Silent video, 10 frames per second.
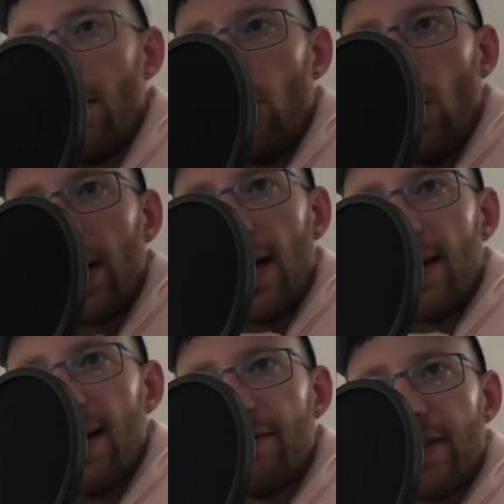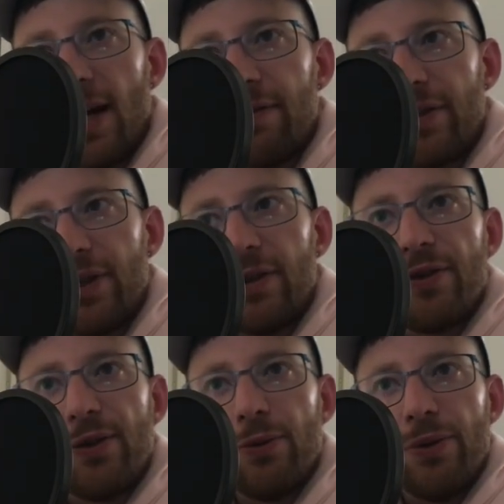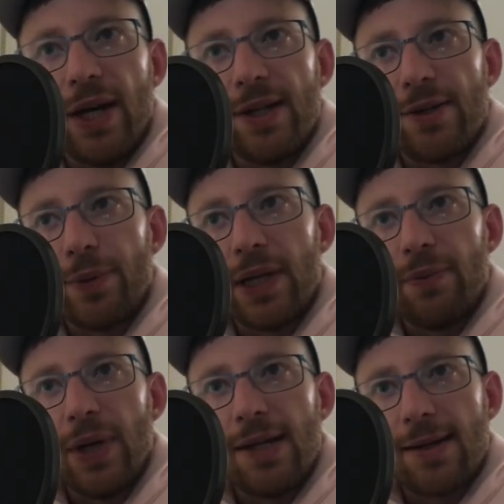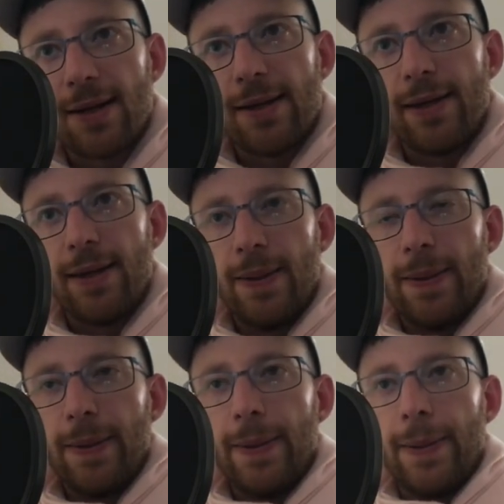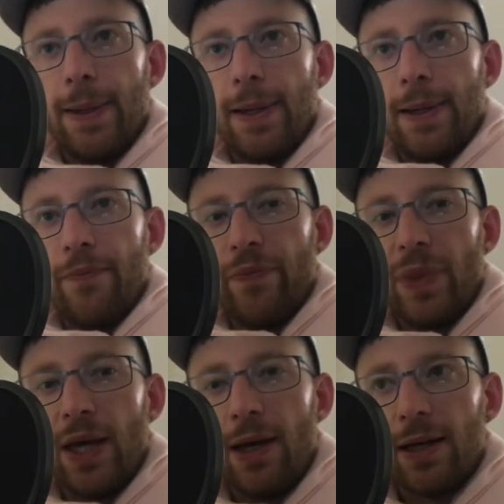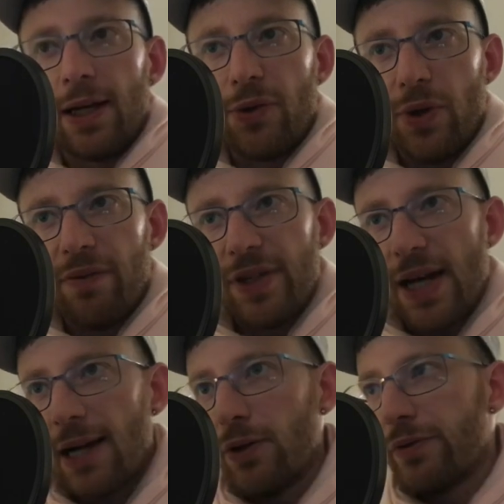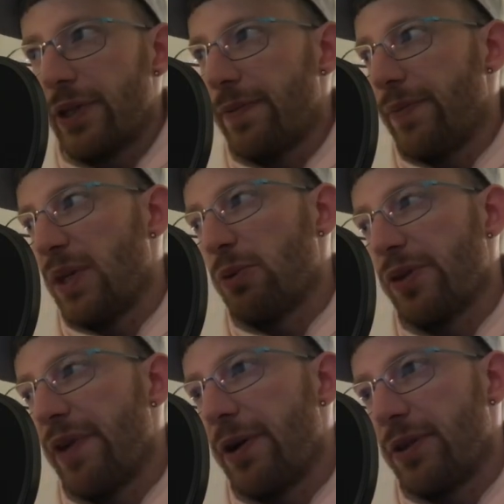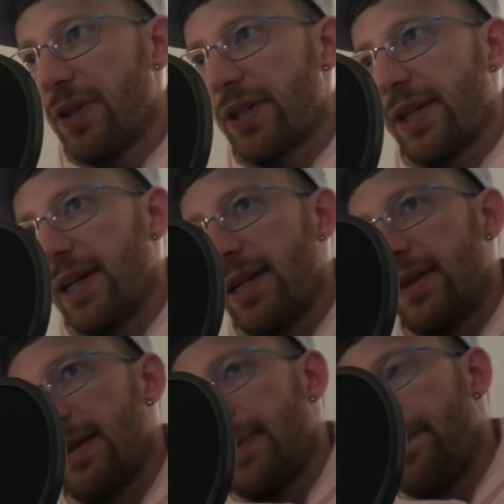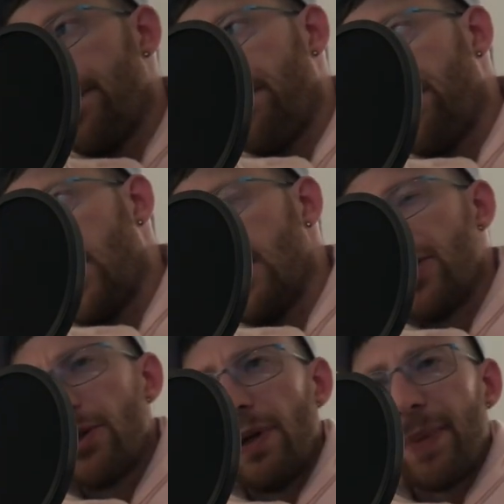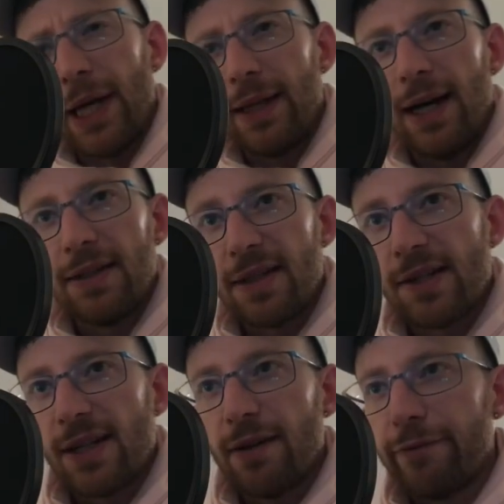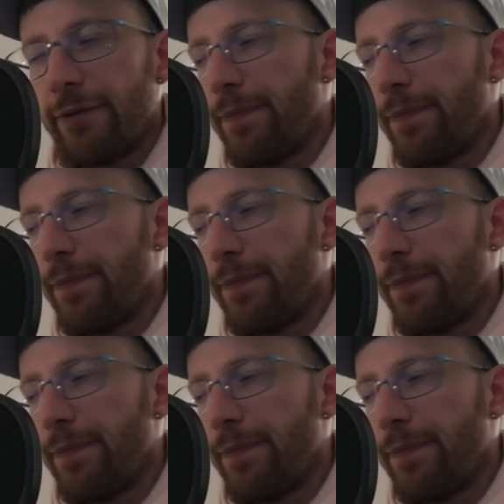One guy left after 2 days when he basically got rid of his hangover. He was very intoxicated, screaming at night and stuff.